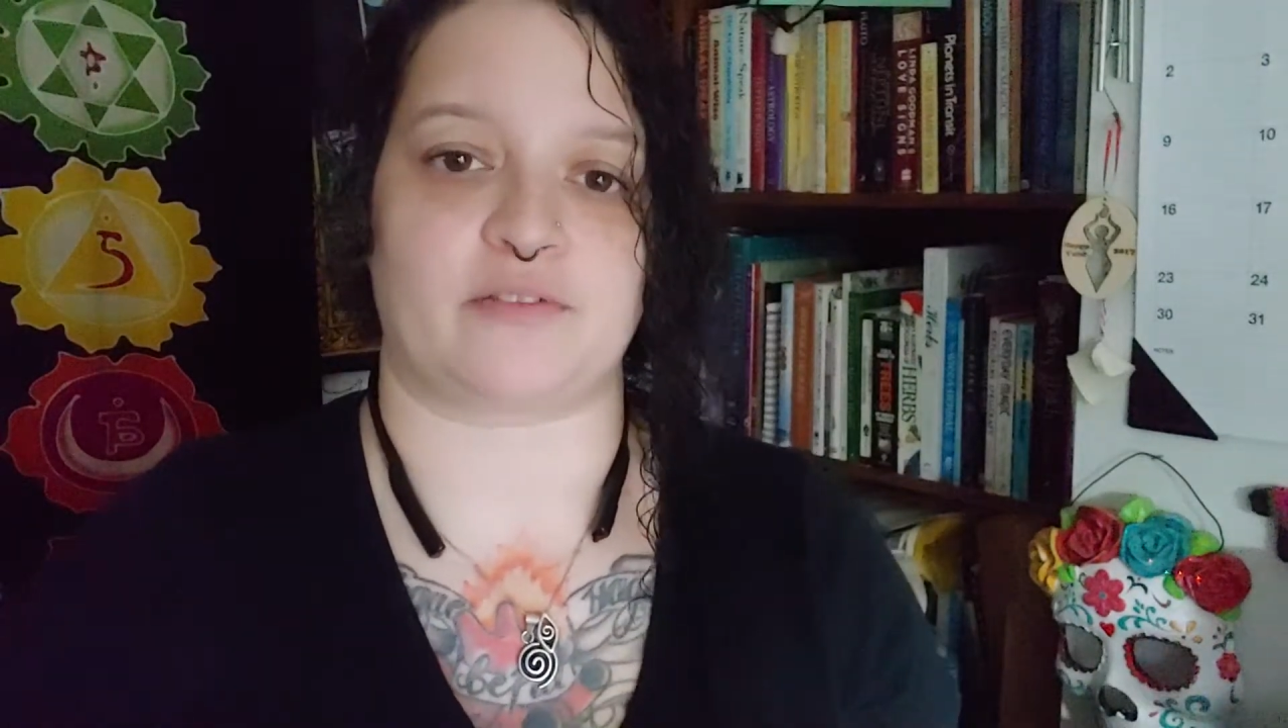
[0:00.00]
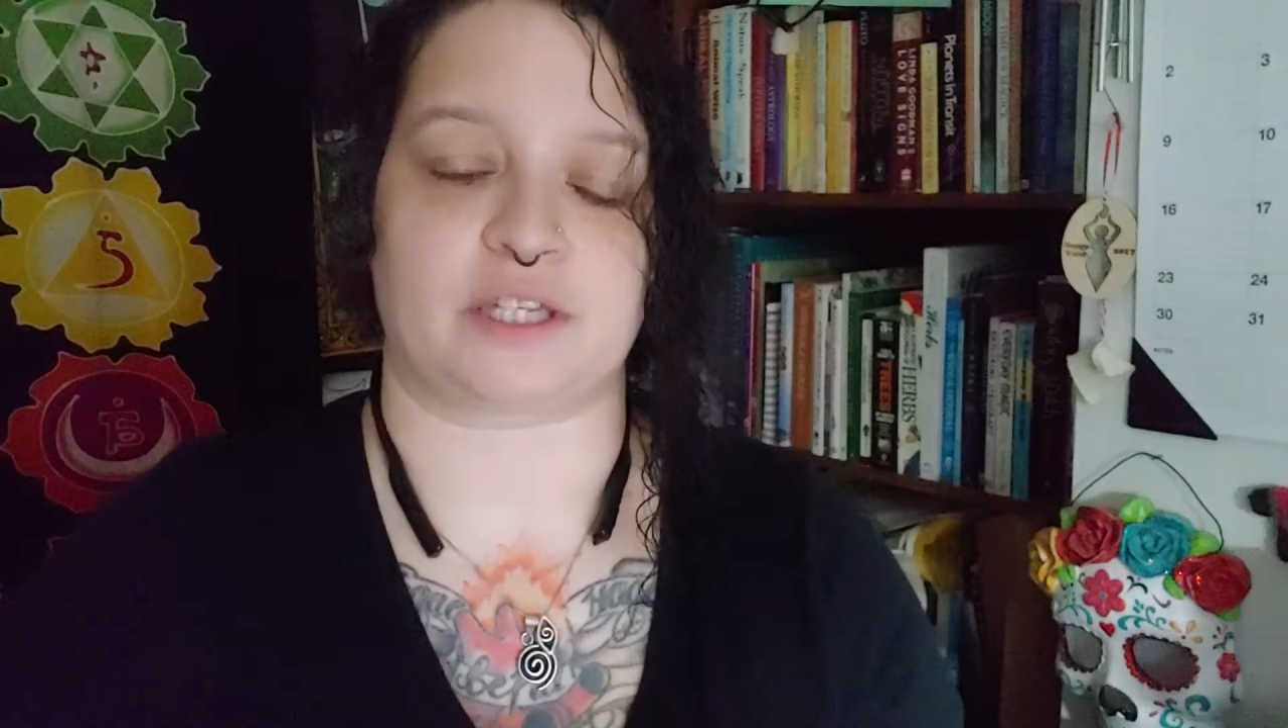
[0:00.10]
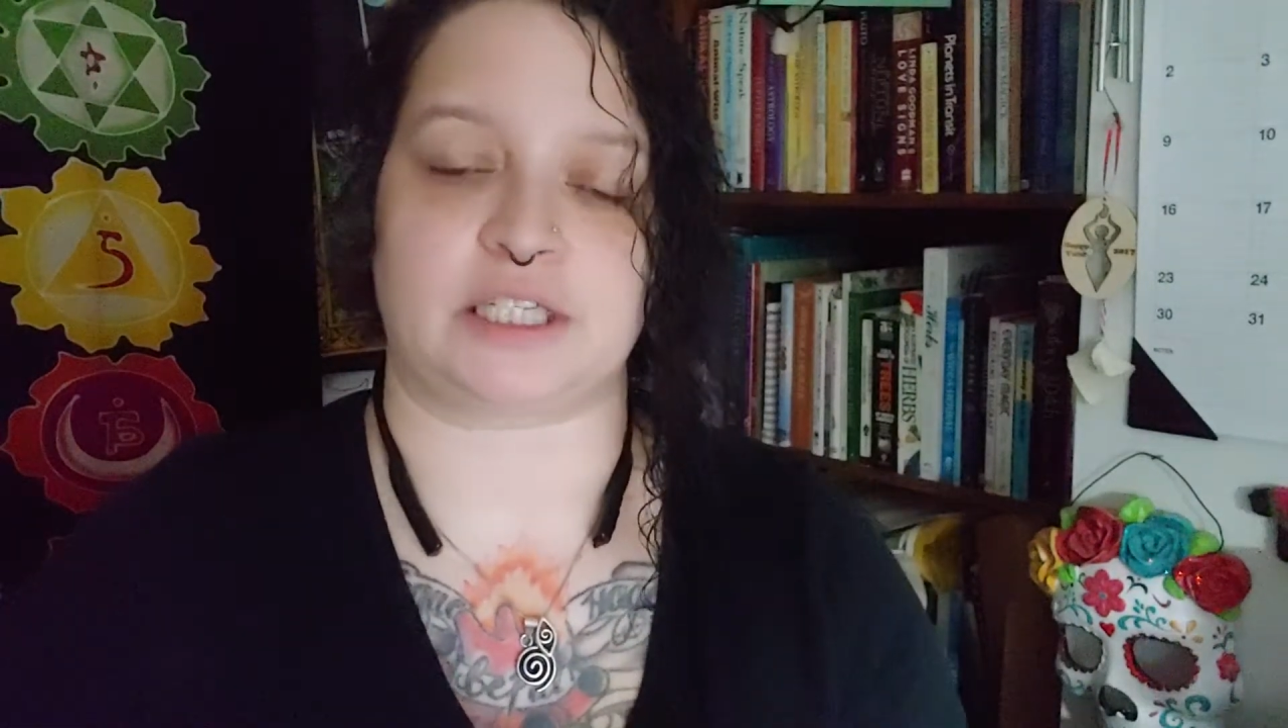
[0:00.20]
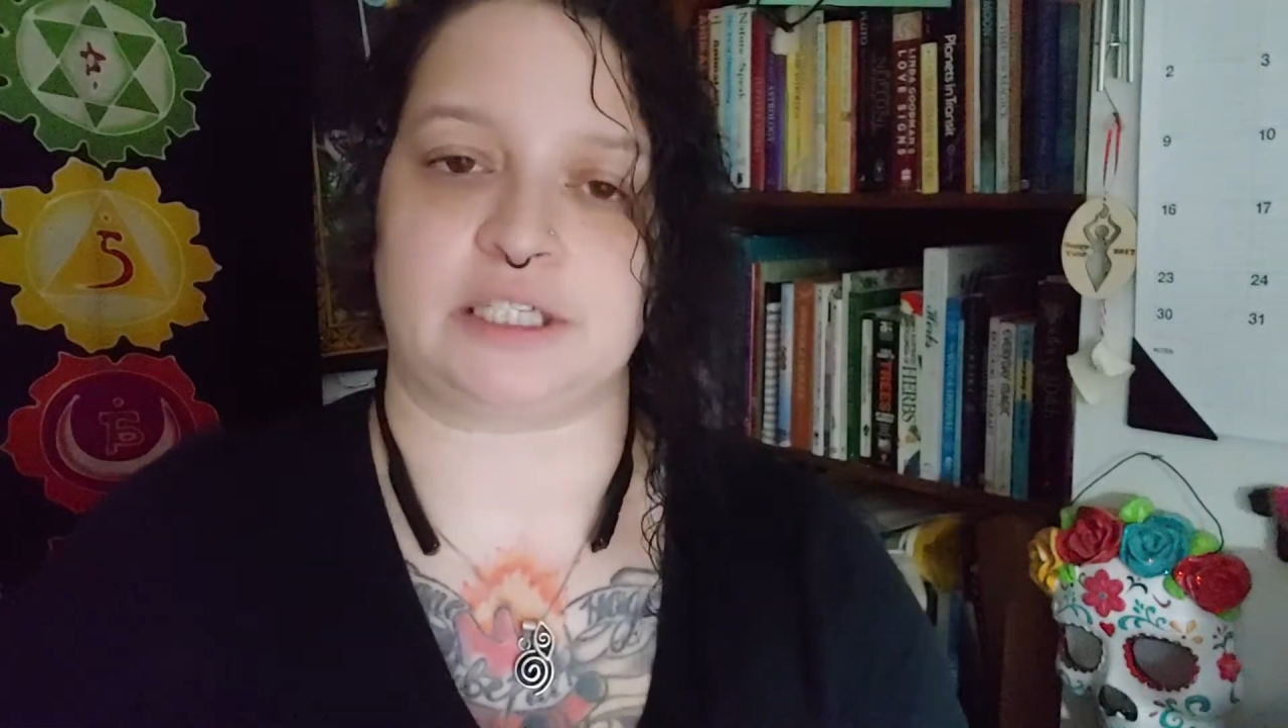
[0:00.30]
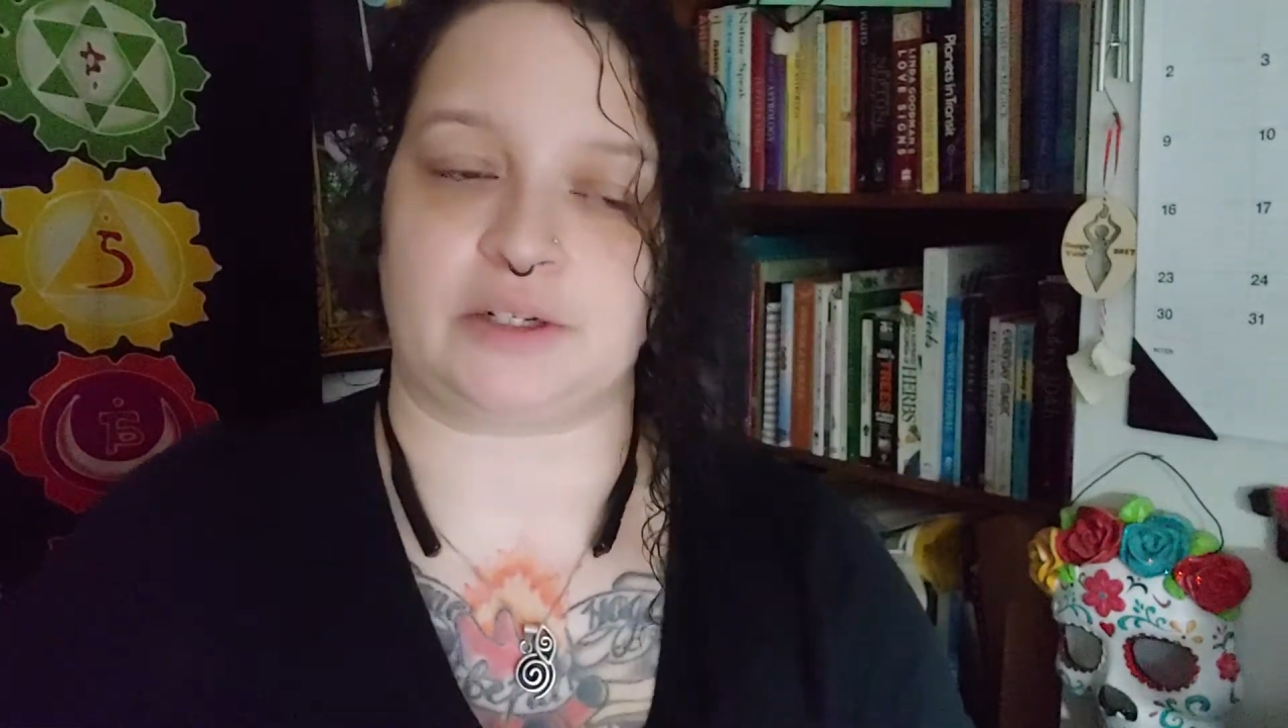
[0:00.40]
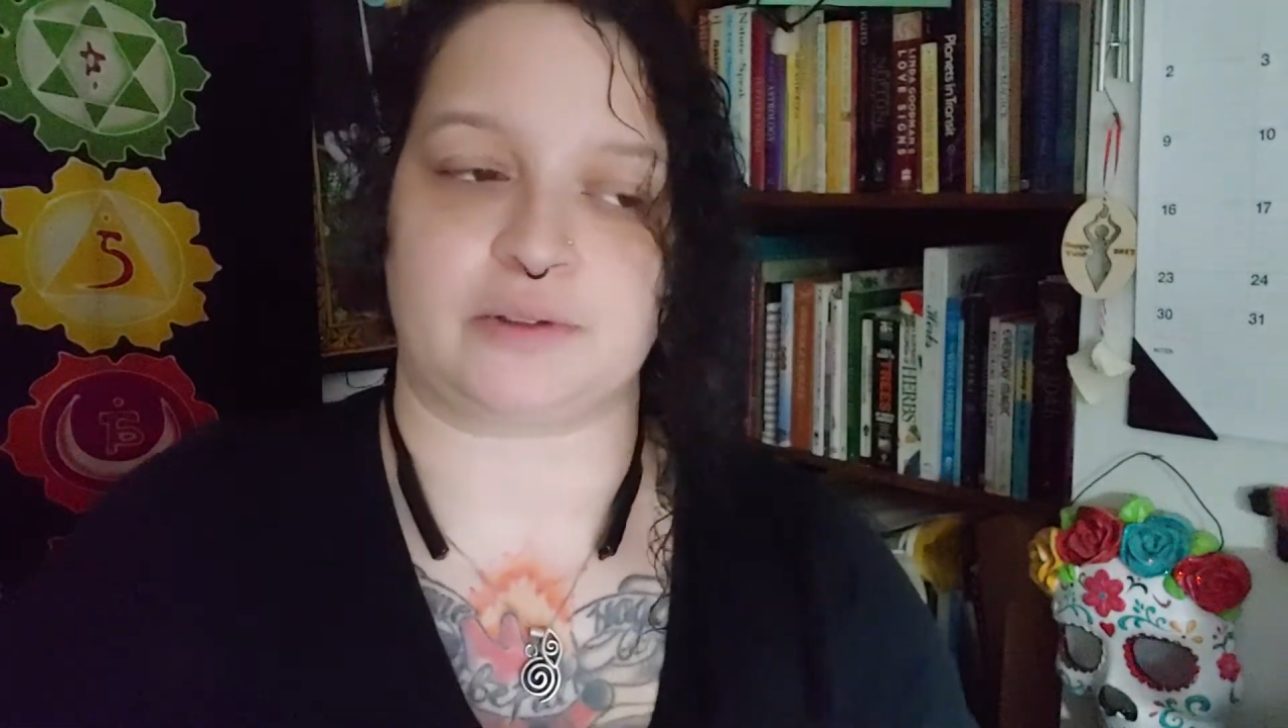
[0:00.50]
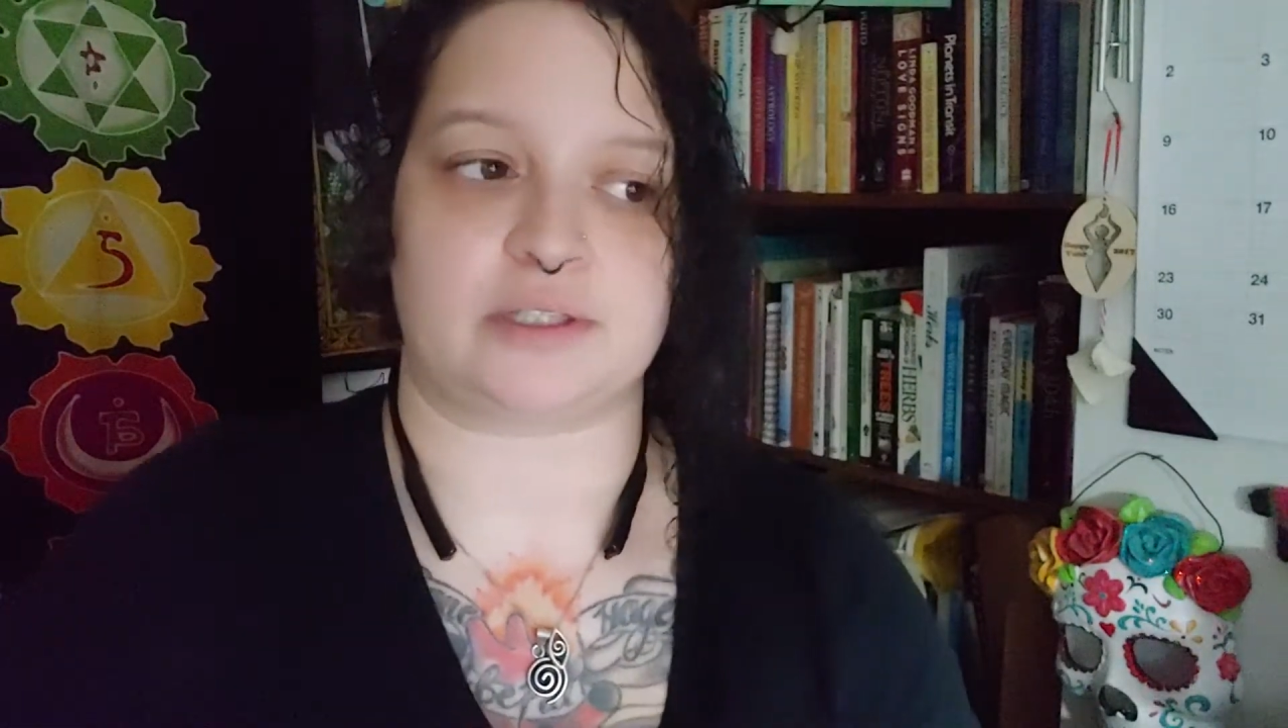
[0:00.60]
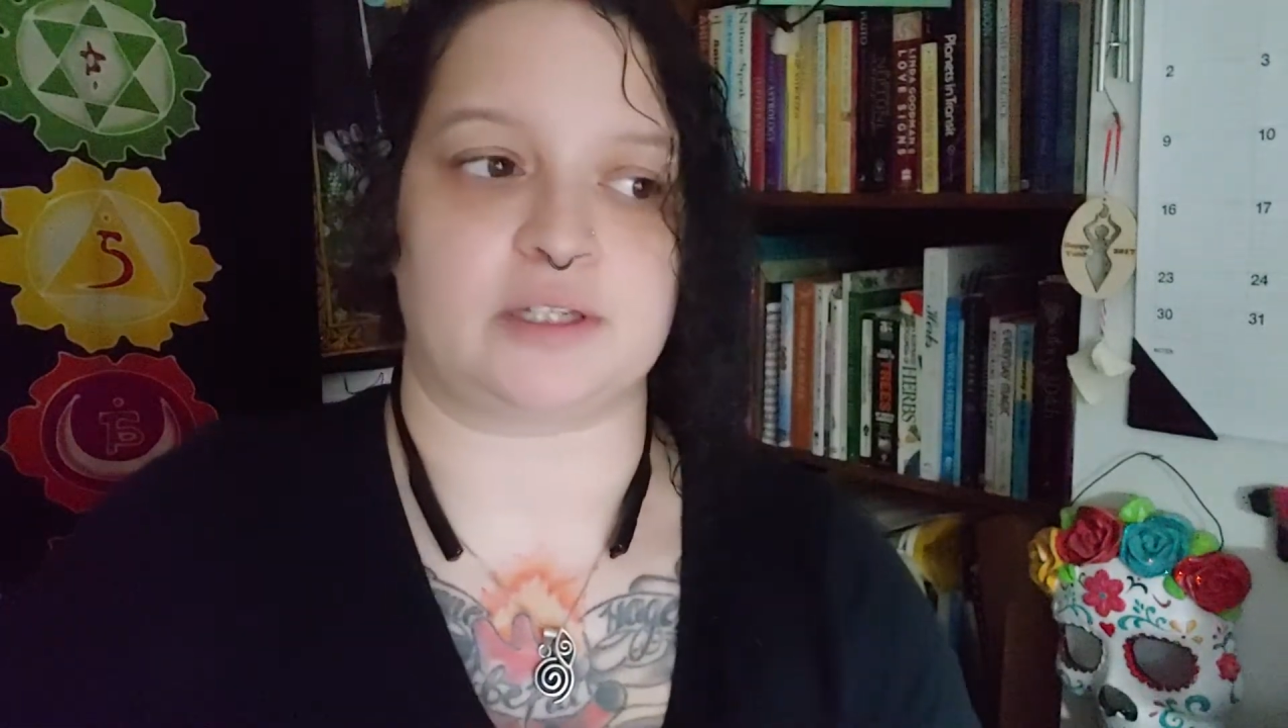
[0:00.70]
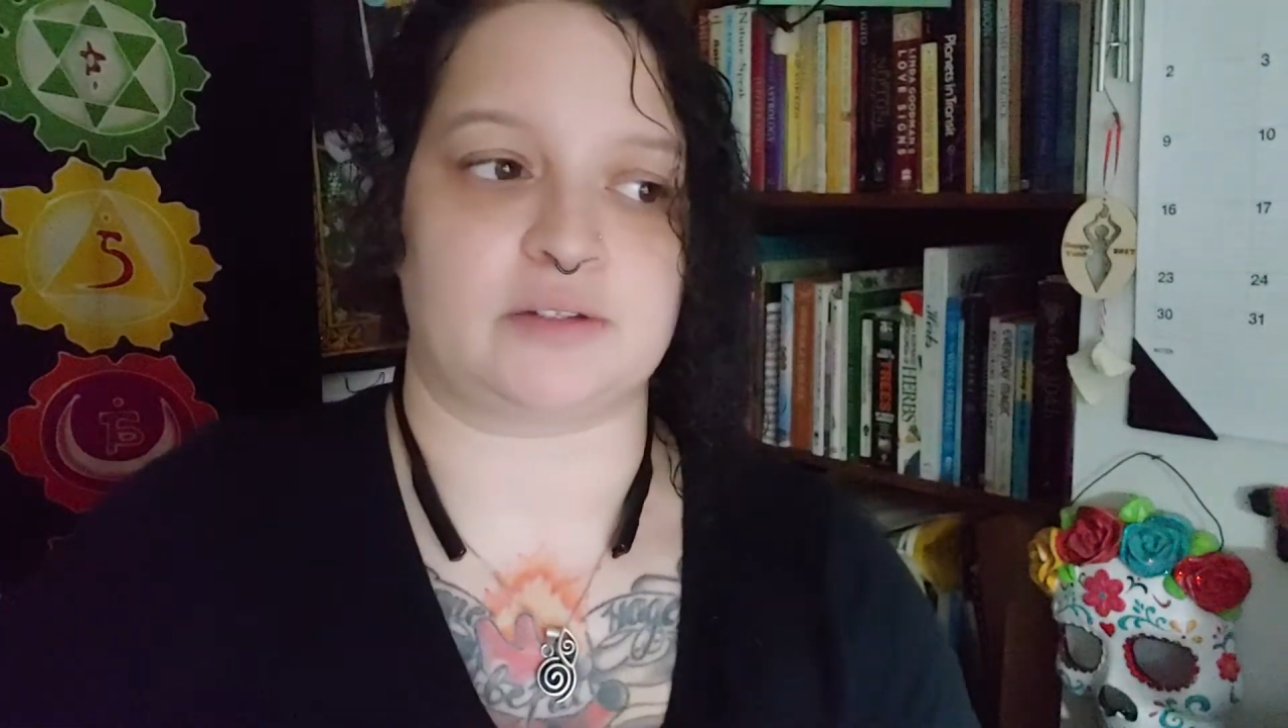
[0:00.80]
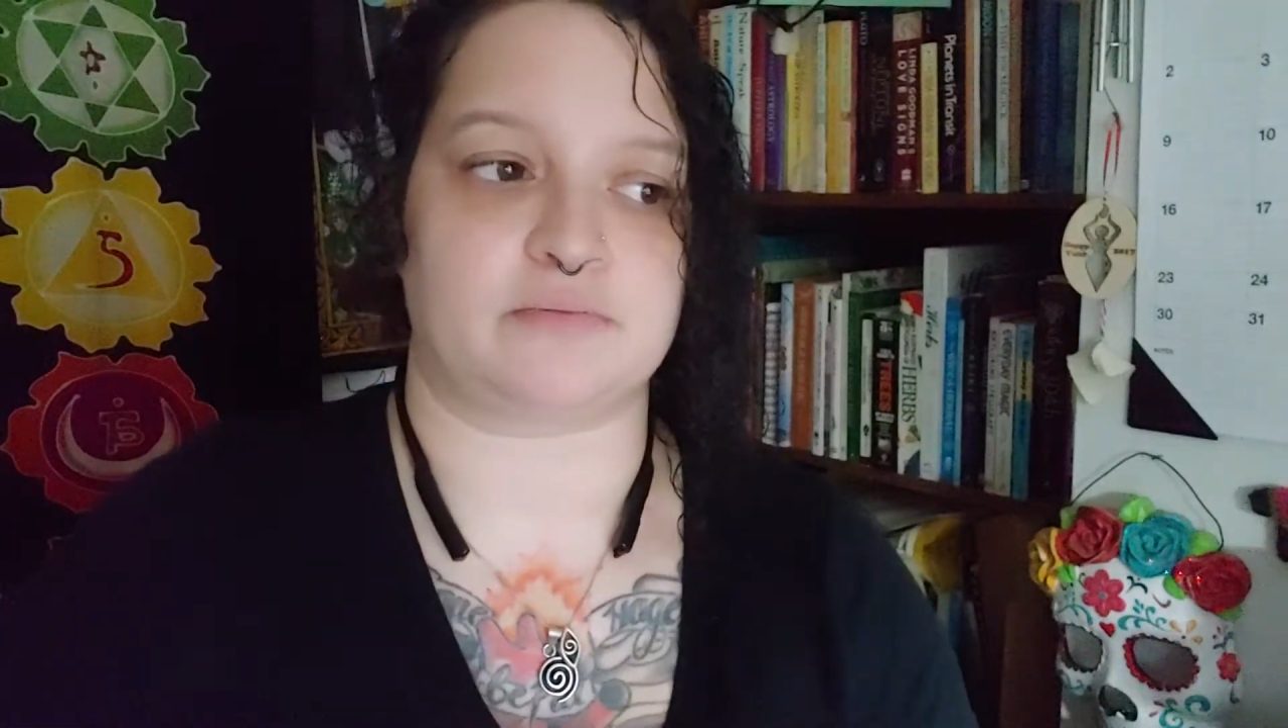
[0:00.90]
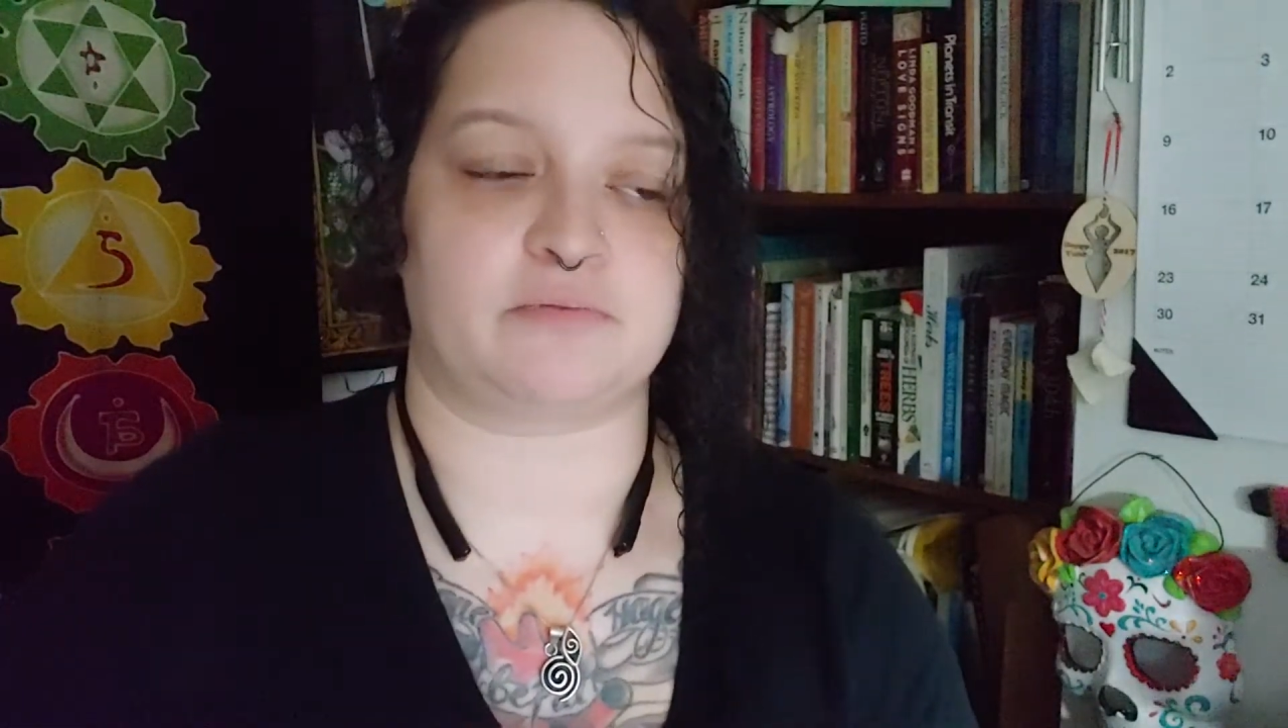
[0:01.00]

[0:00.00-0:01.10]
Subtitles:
a